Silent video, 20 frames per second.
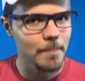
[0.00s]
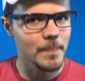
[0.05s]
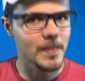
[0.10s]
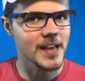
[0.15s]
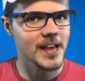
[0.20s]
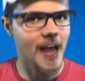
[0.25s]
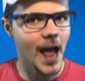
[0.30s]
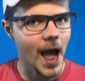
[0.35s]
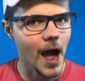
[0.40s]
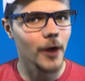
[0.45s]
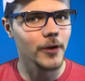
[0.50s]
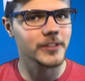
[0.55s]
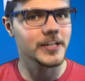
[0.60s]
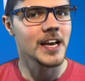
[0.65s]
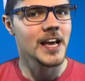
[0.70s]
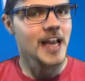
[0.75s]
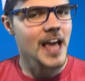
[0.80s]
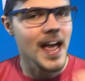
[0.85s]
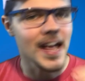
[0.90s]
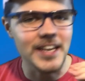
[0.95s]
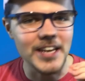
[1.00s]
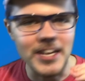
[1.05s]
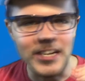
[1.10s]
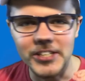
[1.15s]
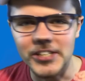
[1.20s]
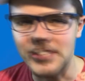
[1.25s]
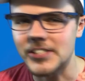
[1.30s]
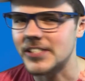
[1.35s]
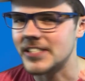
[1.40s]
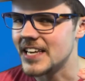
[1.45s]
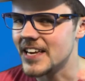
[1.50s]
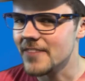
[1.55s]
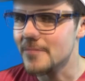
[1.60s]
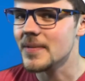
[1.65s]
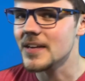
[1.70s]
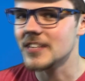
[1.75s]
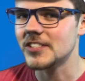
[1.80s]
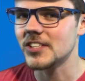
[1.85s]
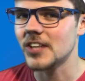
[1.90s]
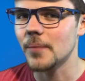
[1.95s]
me out and you just give
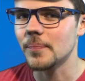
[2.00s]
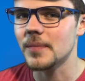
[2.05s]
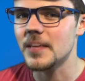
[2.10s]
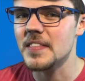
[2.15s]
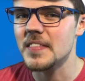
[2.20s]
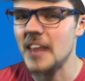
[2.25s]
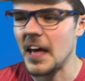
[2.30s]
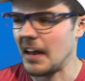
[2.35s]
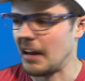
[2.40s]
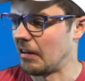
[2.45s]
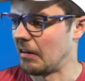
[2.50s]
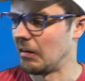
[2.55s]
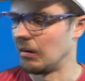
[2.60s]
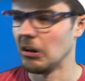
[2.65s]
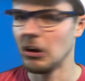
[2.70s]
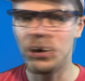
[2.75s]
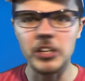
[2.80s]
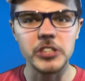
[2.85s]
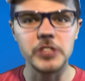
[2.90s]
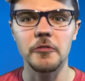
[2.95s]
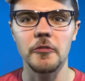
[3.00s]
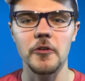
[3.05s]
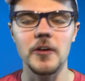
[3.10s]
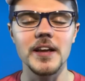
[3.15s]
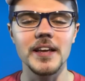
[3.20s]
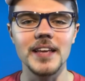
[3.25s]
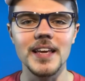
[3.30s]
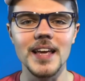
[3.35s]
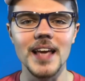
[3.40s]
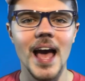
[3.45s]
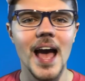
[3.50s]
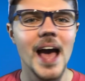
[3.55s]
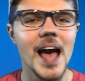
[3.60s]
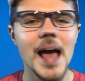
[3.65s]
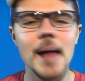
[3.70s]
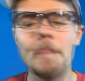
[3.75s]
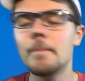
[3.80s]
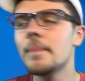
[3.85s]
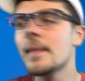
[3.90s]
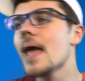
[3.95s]
me something that looks freaky,
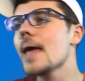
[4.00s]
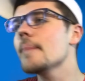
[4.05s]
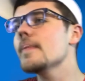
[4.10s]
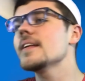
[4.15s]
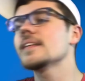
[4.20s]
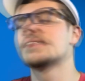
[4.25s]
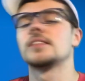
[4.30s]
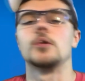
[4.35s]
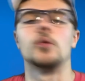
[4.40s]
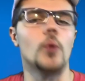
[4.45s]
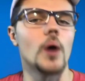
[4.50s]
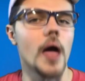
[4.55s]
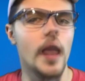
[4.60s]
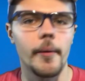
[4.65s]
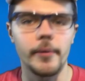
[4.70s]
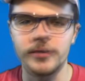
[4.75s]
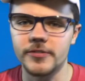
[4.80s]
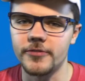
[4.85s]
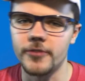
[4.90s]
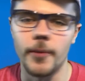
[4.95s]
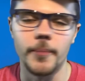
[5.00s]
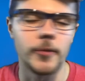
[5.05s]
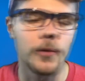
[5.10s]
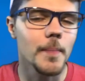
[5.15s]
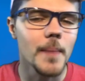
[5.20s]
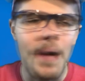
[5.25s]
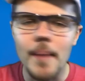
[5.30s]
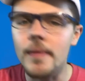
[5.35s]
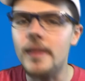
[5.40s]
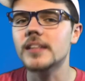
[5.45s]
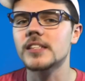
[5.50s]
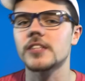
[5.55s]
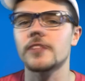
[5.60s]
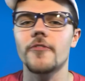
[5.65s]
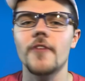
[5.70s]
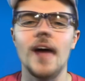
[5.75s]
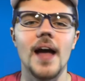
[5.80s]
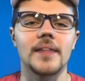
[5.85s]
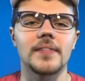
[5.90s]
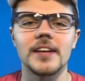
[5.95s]
and maybe it's the way it was filmed, or maybe it's the
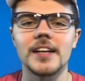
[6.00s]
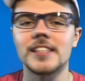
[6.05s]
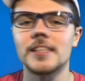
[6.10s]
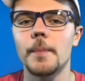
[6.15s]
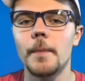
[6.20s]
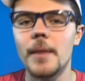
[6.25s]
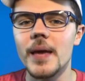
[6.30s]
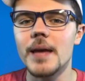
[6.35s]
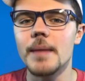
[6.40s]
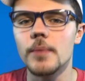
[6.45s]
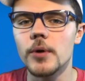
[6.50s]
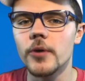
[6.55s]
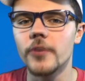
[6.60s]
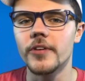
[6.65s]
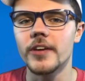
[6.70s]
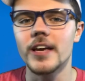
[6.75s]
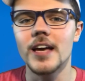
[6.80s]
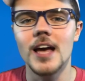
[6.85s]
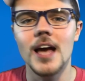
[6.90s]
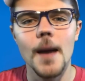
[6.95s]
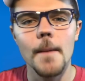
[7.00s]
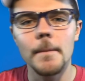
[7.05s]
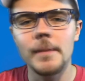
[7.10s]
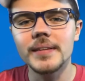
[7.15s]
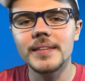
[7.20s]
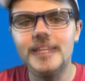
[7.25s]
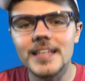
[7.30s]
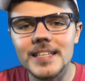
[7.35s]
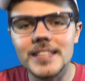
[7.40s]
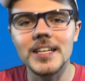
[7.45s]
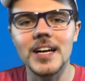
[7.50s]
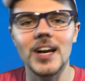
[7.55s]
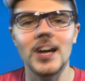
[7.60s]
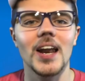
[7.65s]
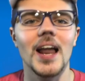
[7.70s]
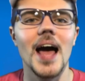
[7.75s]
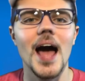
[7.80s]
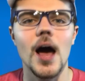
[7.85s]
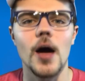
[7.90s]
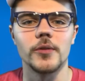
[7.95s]
fact that it's a B movie, but these
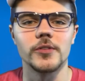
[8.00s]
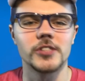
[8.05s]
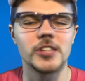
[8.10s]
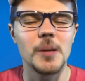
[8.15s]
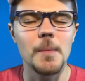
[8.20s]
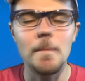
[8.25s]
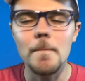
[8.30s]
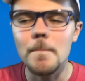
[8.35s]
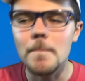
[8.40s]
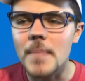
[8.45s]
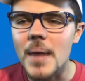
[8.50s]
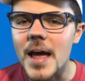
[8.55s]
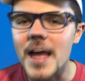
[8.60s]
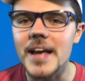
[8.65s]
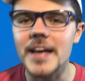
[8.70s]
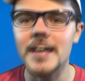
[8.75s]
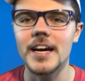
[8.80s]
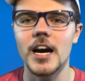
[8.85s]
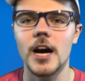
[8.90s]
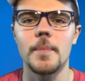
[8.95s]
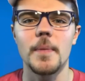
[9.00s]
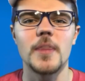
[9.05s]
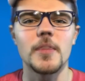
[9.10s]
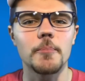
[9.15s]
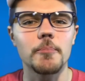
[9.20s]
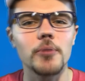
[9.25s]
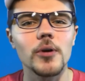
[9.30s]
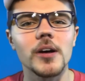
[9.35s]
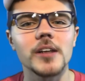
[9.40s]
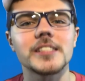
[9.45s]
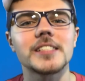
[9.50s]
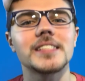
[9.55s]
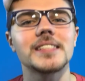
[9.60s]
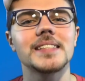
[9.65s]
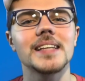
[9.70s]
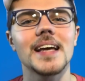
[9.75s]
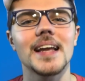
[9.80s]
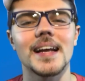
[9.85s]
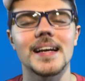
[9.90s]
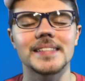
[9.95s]
clowns, the makeup and the
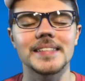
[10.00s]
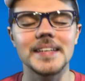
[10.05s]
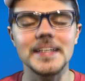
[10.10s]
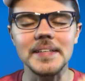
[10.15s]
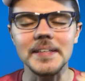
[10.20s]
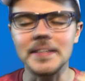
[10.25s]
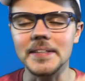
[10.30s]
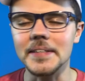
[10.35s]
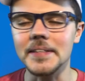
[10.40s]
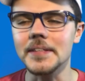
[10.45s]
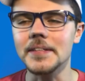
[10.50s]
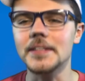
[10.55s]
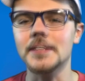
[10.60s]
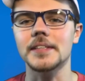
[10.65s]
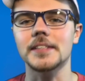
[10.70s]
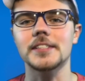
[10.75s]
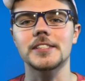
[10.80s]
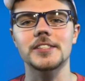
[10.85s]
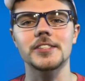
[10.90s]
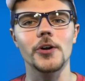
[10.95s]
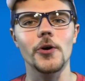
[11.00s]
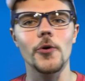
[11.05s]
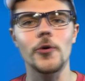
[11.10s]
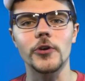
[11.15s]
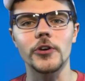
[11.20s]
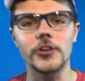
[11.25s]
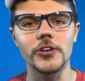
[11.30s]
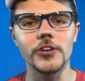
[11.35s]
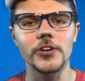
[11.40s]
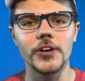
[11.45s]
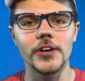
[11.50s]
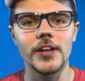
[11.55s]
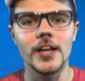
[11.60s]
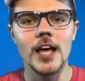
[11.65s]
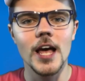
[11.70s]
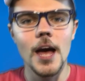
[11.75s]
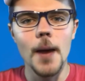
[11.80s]
prosthetics, it looks so good,